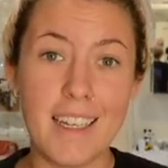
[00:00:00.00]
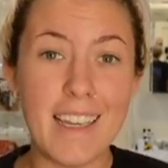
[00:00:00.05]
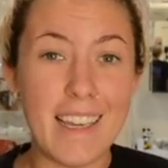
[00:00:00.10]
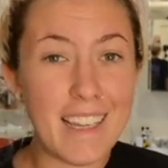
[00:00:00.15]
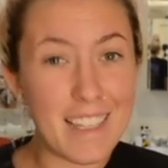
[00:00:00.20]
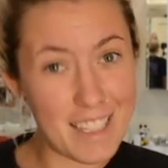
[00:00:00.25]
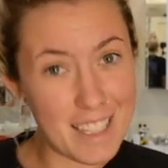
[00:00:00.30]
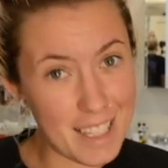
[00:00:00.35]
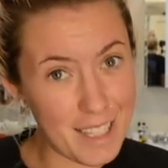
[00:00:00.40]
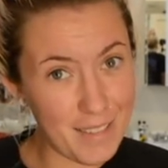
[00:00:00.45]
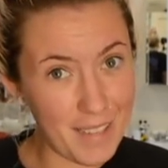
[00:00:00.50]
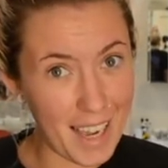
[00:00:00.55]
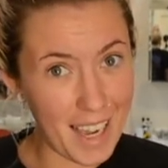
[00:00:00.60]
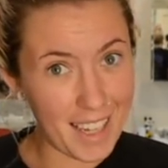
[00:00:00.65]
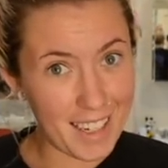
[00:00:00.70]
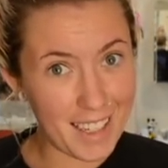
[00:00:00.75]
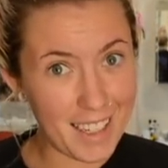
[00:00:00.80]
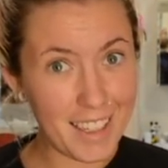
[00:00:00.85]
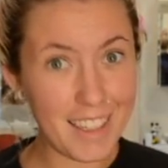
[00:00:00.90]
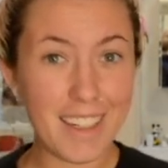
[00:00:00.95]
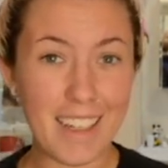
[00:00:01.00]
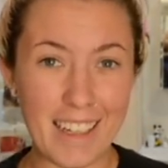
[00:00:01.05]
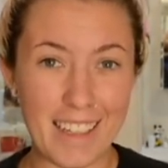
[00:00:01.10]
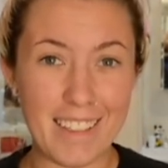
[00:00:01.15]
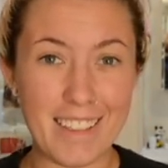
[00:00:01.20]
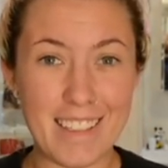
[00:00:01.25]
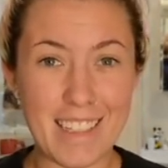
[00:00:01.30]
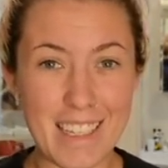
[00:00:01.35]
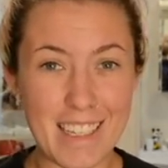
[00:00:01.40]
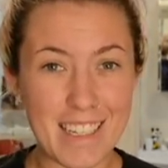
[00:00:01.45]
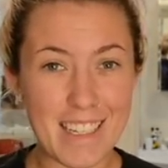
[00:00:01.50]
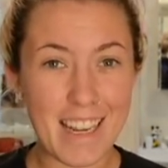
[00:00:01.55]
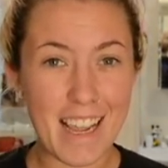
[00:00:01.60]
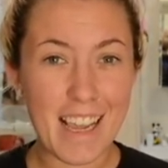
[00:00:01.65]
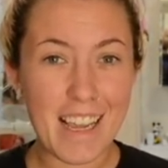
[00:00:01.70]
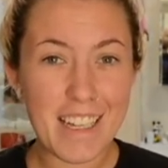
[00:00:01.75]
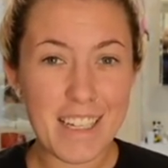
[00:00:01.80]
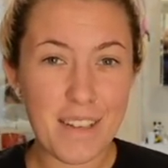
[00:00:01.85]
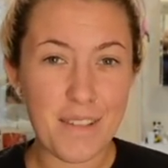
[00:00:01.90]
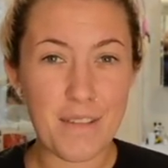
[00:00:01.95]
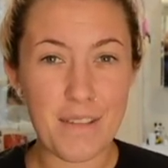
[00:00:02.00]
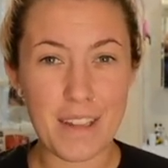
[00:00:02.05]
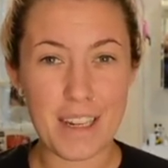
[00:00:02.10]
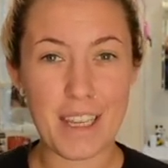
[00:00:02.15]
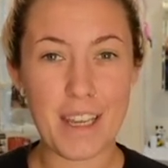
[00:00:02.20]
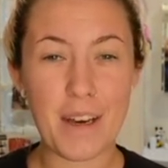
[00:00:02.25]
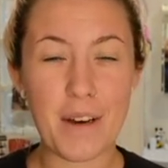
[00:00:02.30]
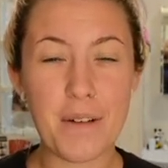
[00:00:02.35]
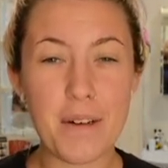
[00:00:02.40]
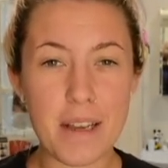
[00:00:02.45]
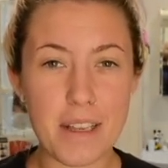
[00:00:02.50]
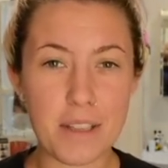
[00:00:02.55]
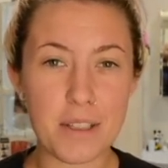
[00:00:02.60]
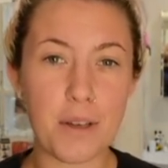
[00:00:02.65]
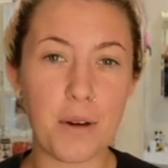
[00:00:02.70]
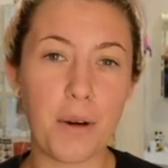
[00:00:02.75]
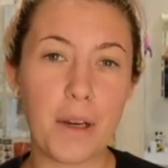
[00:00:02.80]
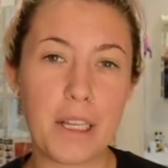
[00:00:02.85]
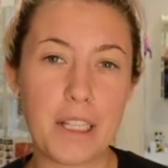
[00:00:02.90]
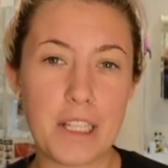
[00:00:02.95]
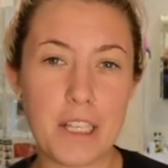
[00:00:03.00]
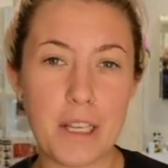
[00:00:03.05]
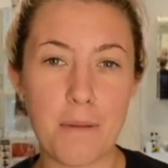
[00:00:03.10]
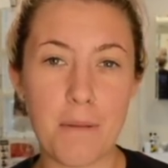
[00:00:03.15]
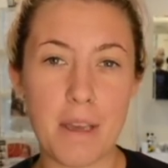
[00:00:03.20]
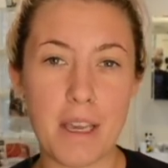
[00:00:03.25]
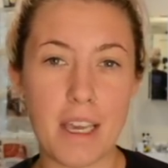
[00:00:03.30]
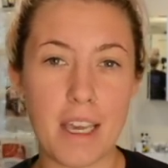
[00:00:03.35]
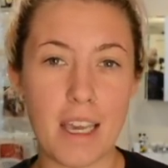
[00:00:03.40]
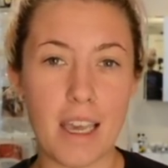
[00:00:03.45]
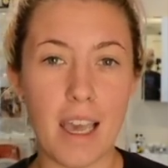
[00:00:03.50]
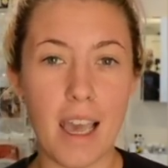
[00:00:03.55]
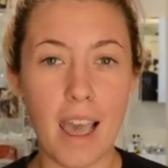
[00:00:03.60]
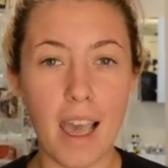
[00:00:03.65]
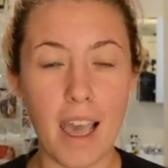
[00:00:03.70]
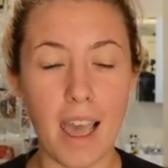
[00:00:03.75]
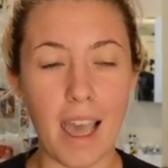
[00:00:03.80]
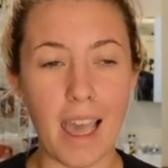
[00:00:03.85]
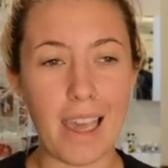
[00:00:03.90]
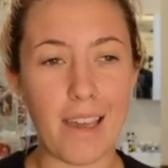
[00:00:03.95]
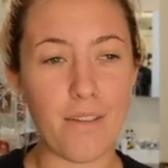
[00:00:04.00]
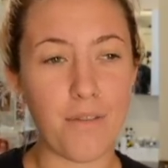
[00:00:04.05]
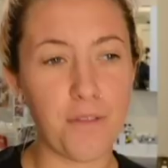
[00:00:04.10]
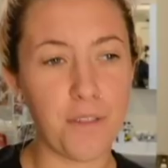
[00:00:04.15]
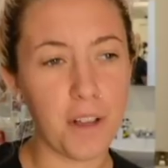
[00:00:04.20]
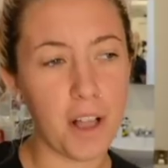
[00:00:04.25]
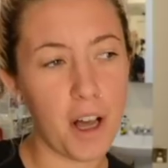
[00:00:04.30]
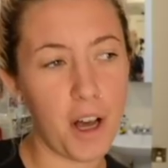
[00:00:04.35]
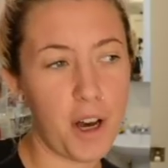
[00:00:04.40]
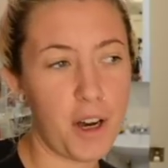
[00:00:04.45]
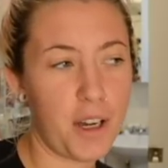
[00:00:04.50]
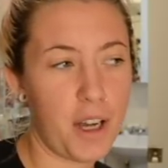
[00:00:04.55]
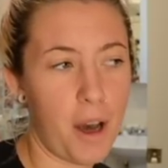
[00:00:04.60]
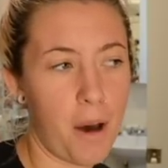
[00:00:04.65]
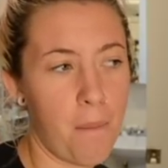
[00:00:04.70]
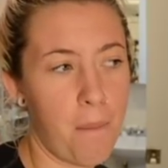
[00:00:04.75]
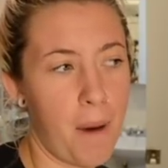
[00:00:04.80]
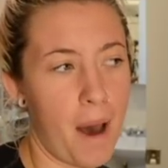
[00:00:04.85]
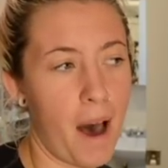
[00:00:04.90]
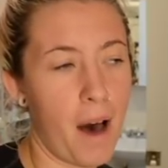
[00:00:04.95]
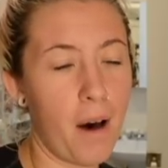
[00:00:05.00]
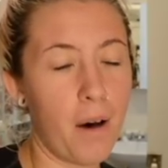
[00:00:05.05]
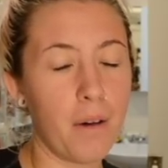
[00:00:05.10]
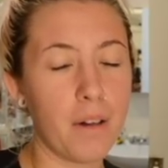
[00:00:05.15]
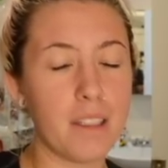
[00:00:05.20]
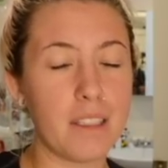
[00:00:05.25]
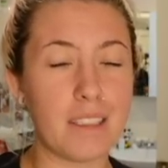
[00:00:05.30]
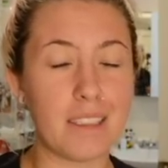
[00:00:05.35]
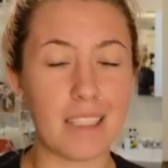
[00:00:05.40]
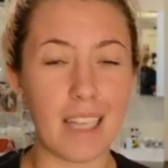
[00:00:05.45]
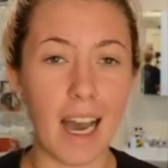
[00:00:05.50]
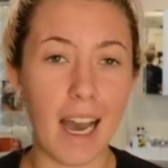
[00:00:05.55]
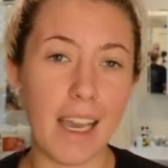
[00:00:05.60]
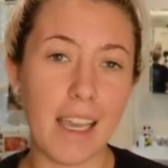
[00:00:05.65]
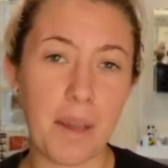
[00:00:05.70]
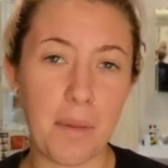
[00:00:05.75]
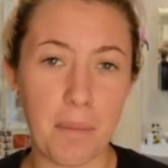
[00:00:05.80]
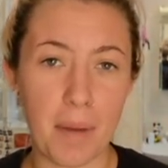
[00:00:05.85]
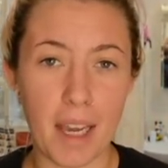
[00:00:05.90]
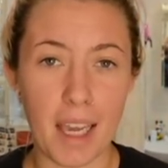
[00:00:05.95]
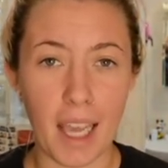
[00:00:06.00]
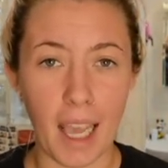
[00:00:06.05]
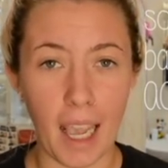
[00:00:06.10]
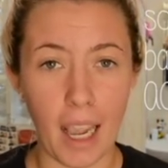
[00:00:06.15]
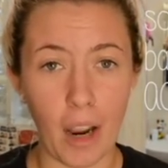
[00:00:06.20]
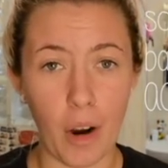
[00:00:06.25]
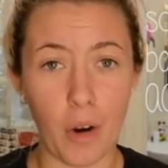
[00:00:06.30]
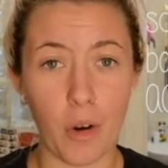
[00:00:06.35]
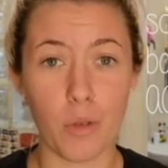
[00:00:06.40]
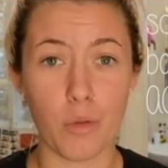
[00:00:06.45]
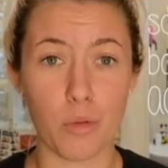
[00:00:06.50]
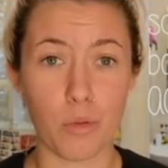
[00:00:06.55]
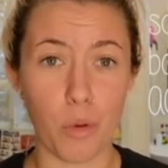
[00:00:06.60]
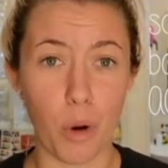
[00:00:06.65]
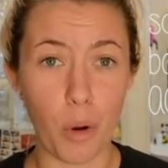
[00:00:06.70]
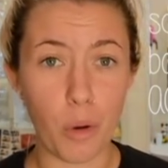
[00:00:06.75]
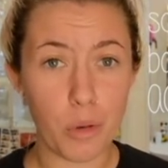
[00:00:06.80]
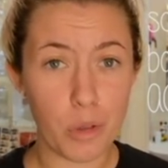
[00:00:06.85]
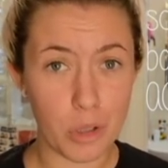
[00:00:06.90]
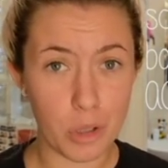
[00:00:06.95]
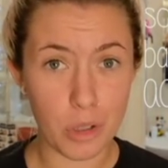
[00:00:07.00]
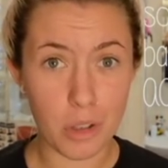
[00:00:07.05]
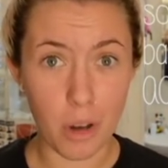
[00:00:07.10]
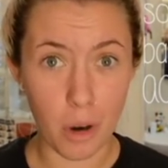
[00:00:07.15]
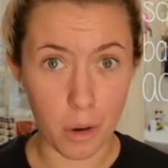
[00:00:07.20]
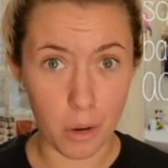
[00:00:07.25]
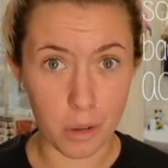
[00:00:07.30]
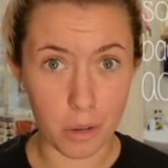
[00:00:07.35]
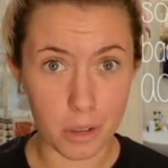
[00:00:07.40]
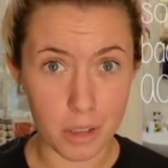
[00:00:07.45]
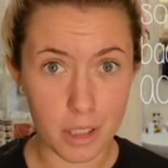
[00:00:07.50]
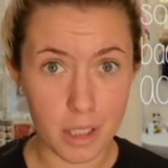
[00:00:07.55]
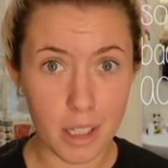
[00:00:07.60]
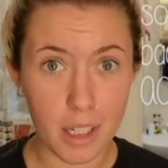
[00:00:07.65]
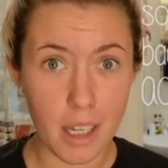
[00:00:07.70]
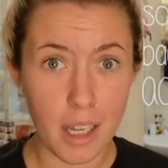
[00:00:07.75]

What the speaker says: It's Savannah. Today's video is going to be a vlog about dyeing my hair rose gold.